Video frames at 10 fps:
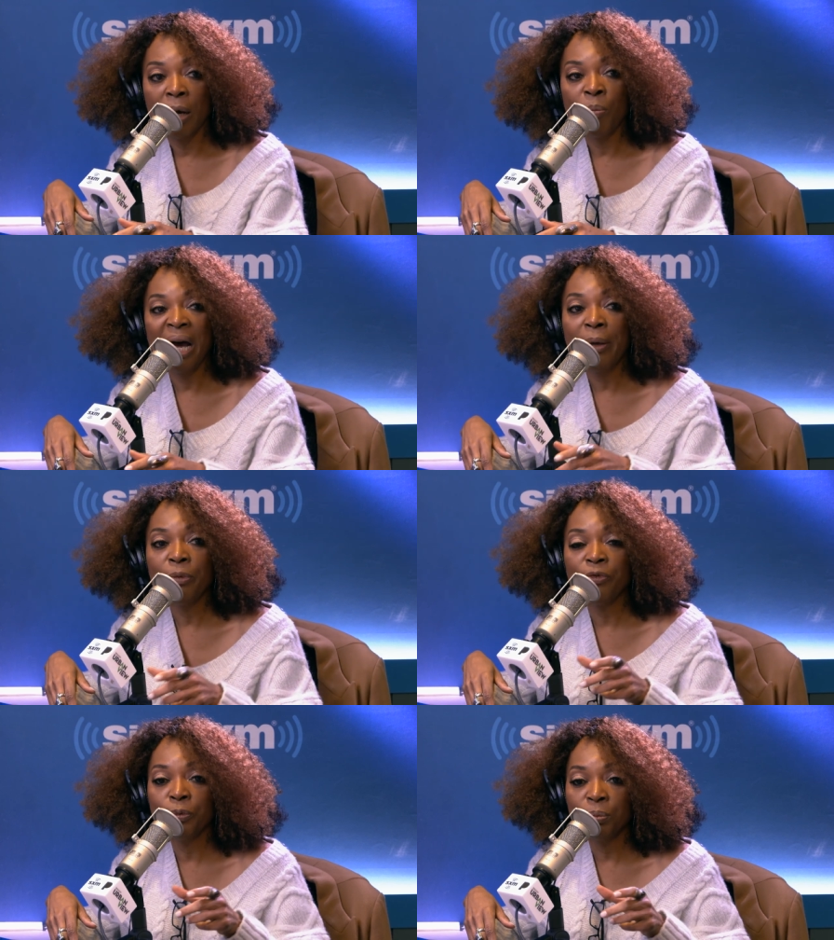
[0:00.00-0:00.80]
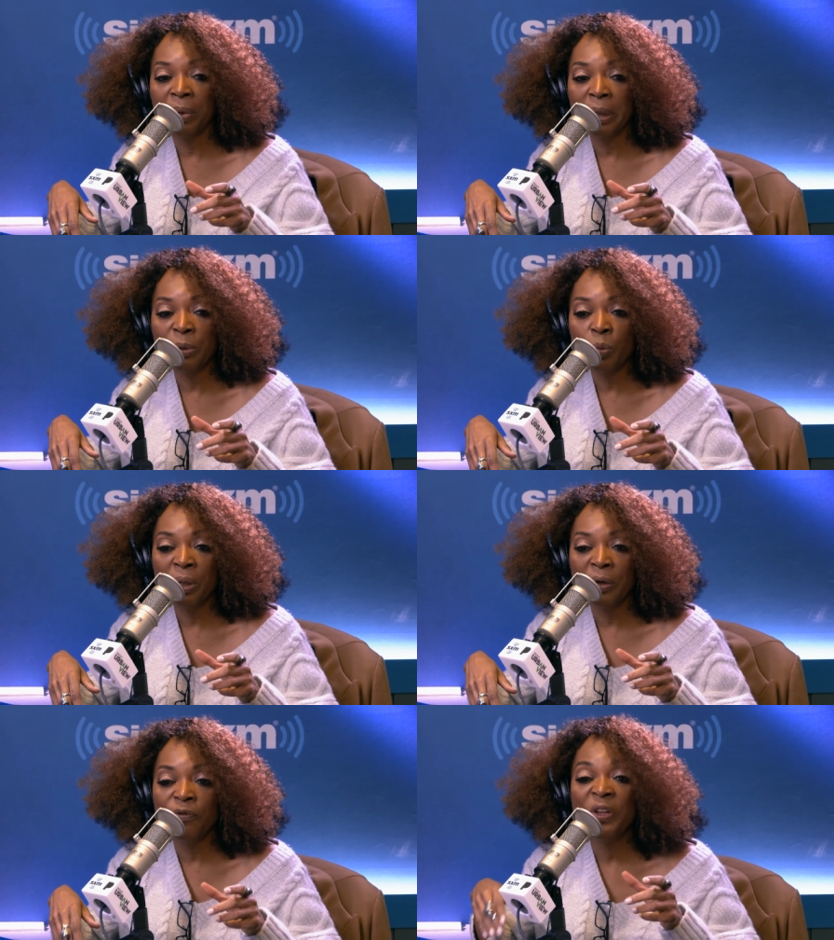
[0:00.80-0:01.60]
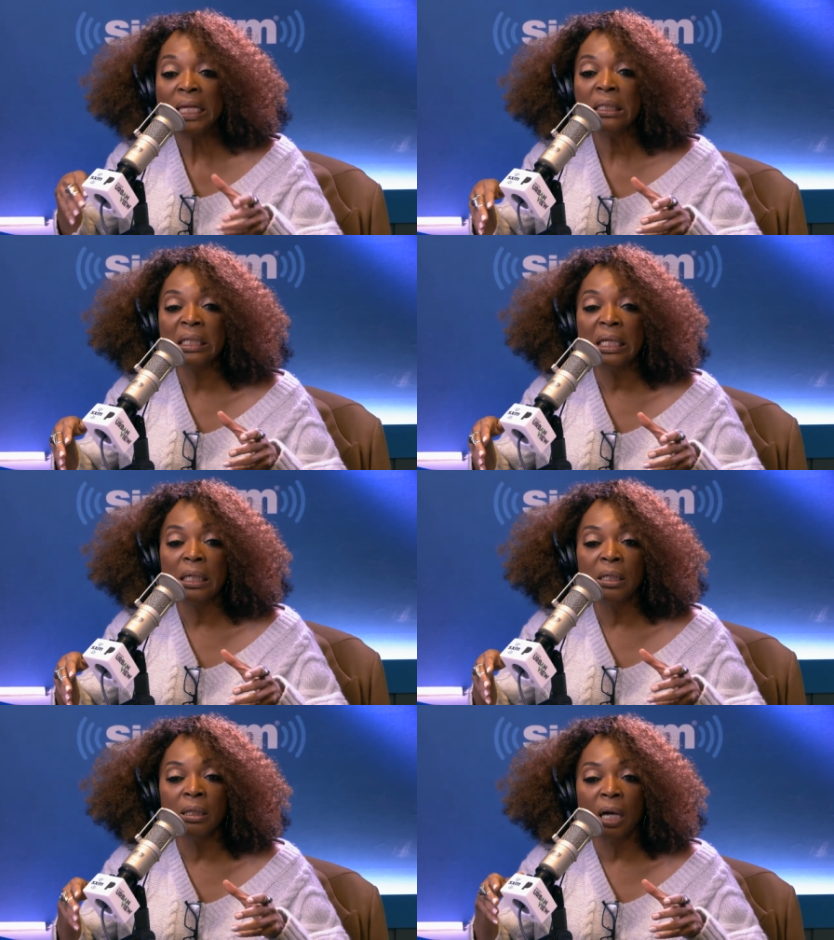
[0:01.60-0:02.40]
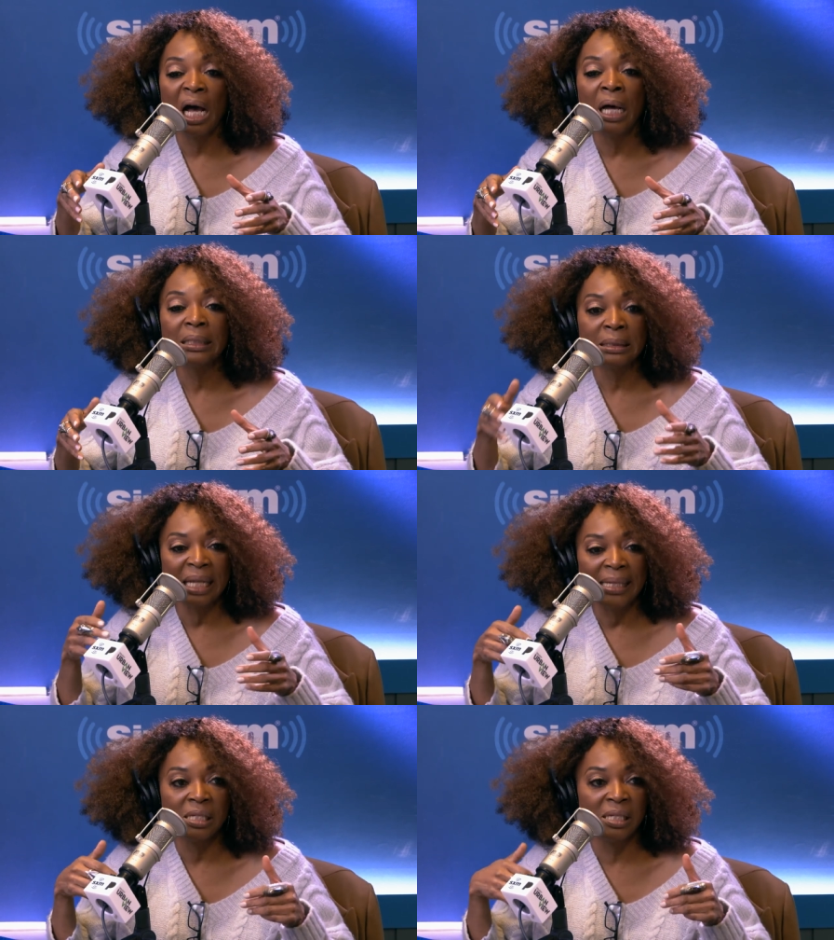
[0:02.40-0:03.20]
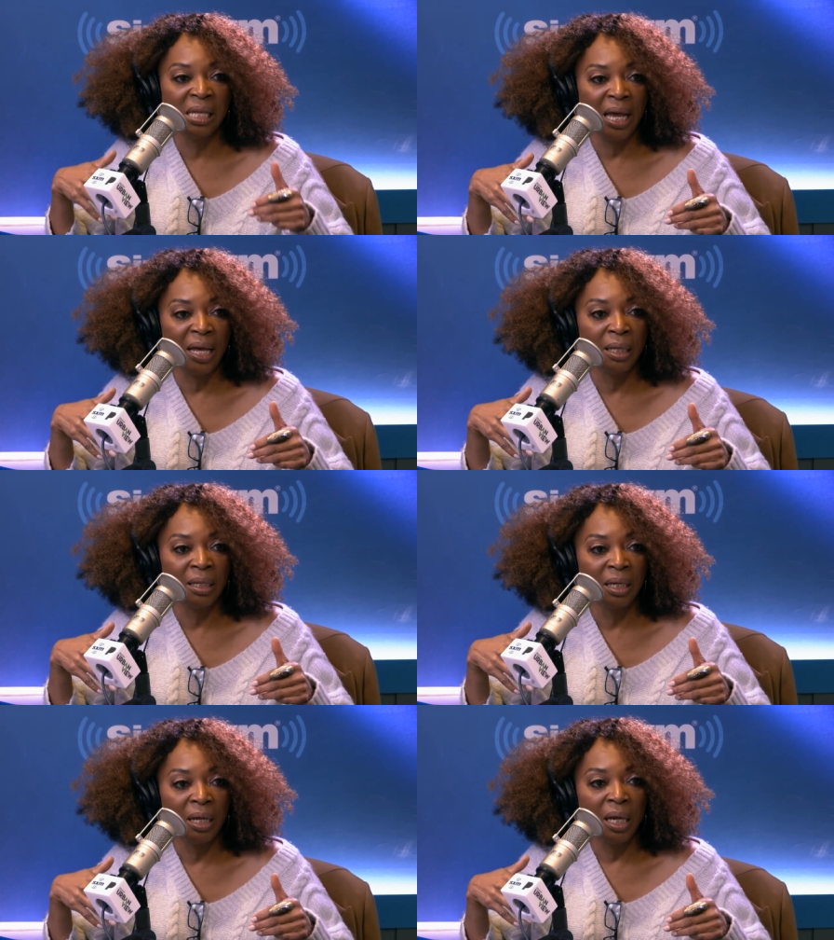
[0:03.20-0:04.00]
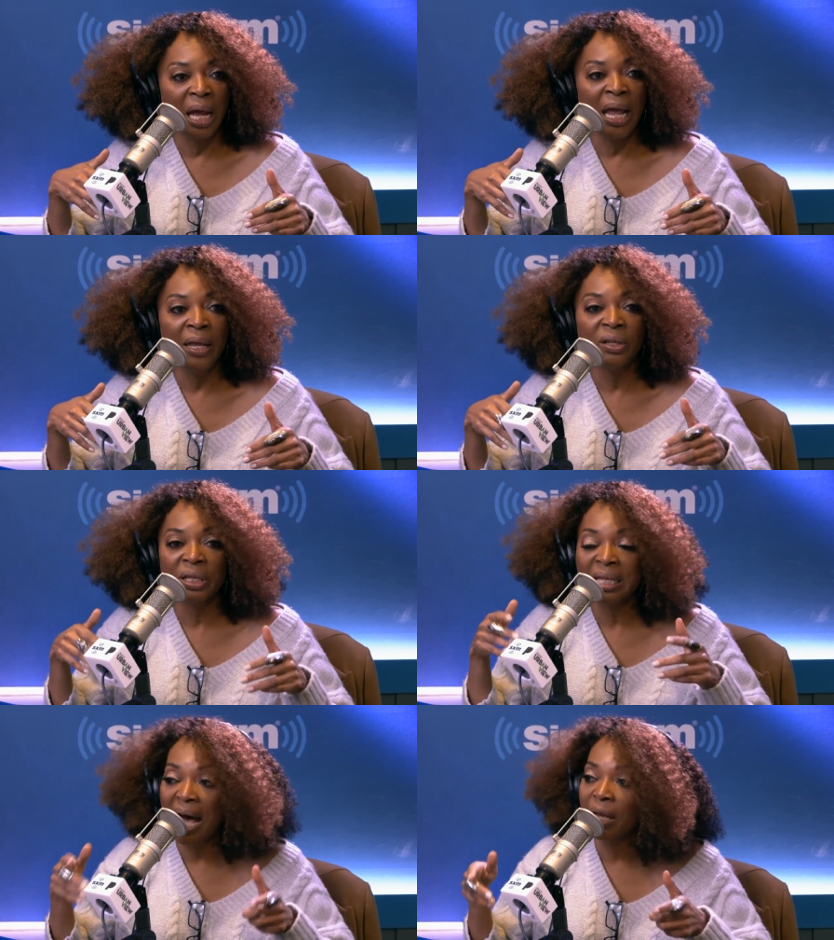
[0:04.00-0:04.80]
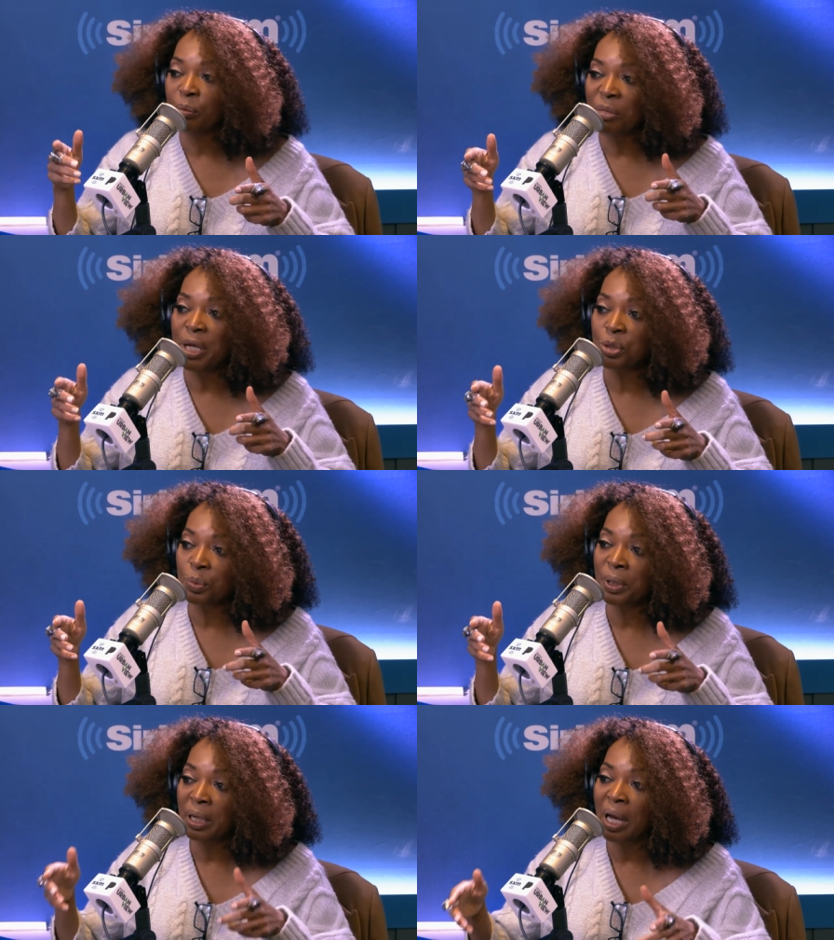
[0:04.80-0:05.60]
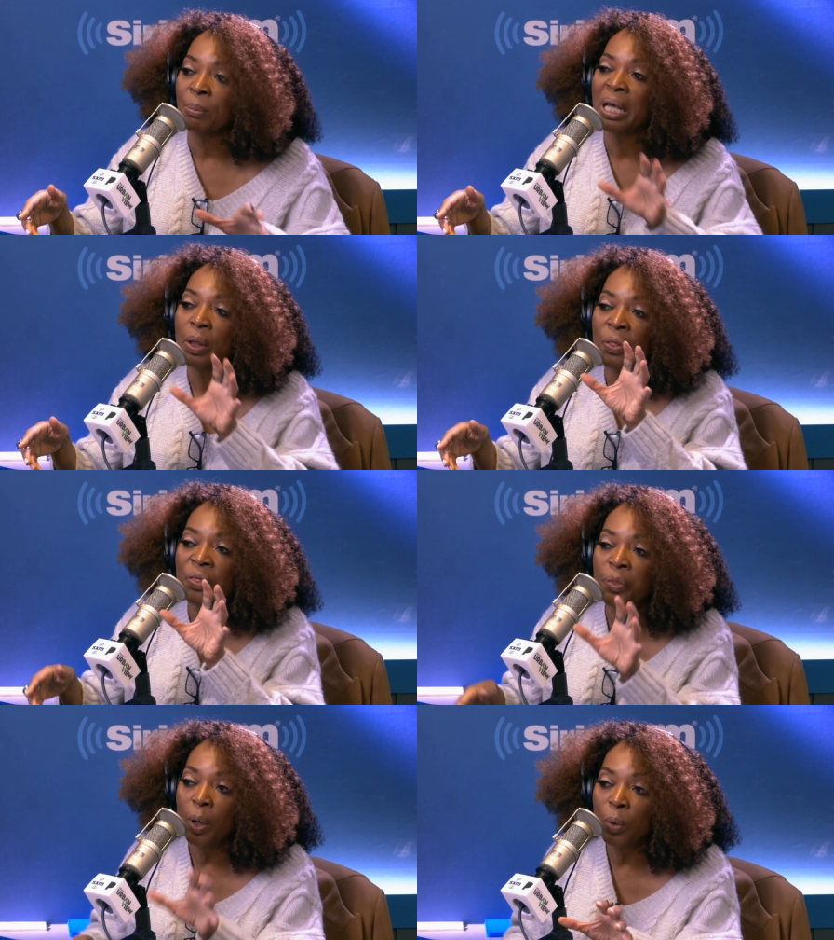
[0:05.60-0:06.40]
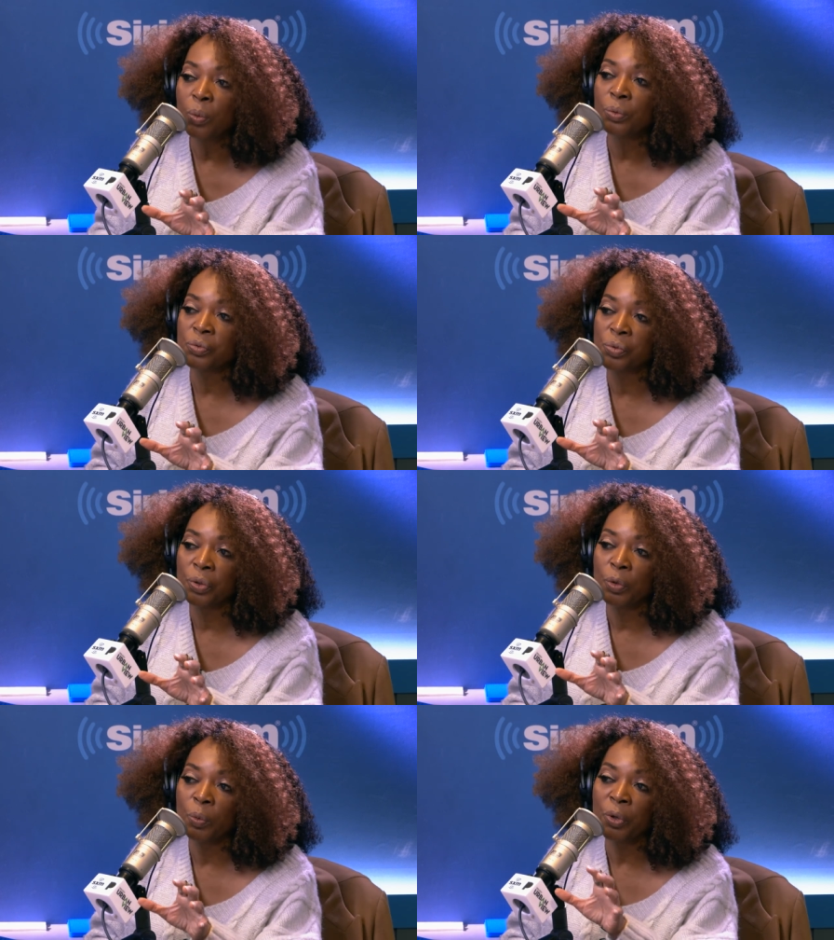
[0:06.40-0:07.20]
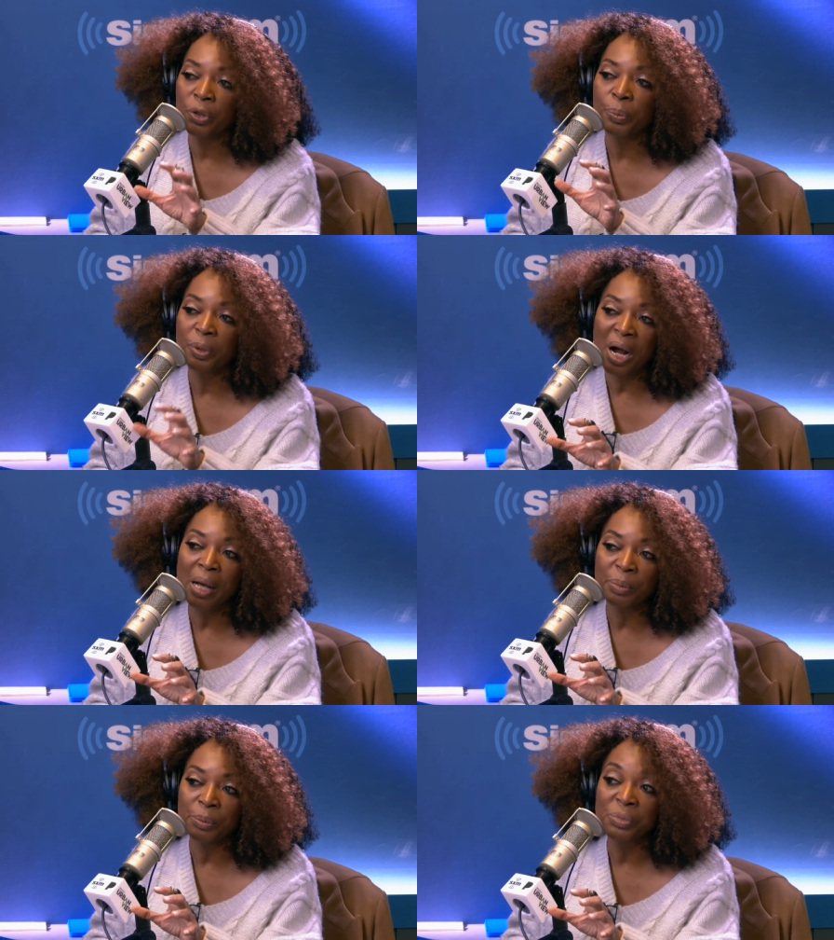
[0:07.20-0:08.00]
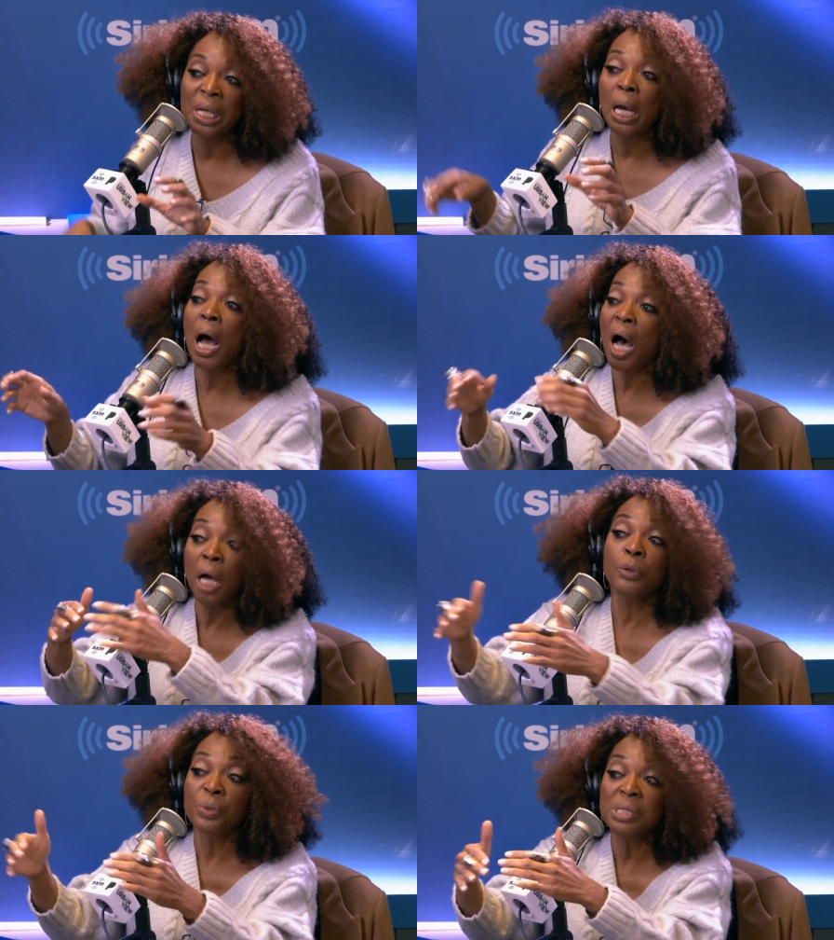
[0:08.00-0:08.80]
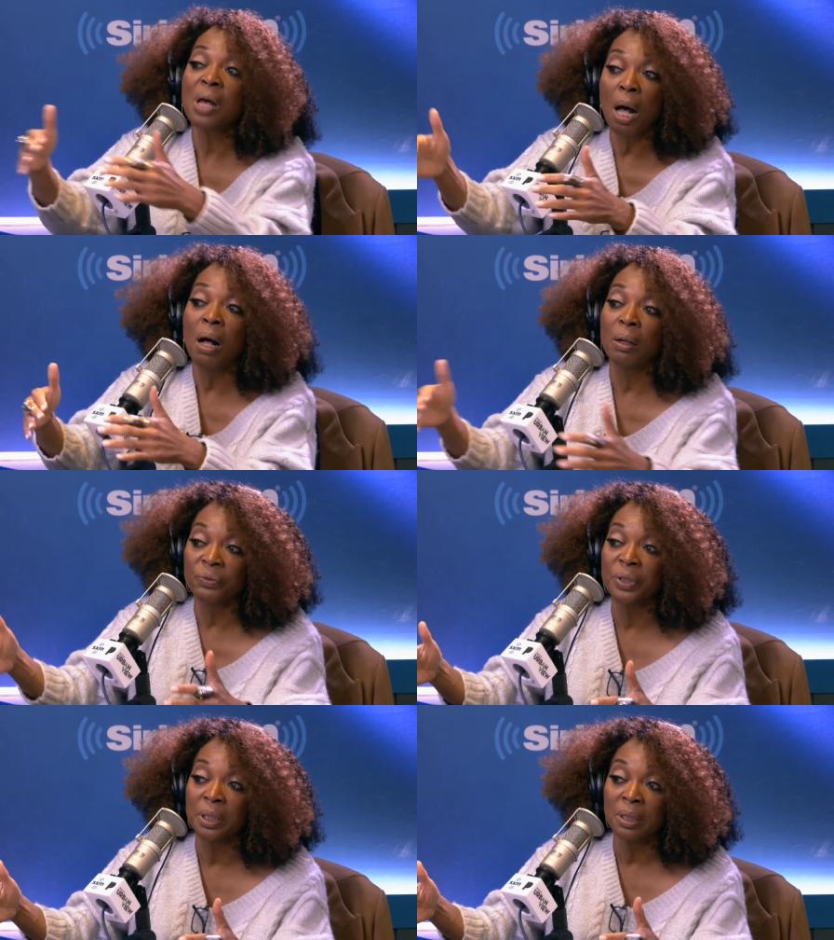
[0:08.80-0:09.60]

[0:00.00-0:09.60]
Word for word: My feeling less than and not measuring up. Those were the problems unresolved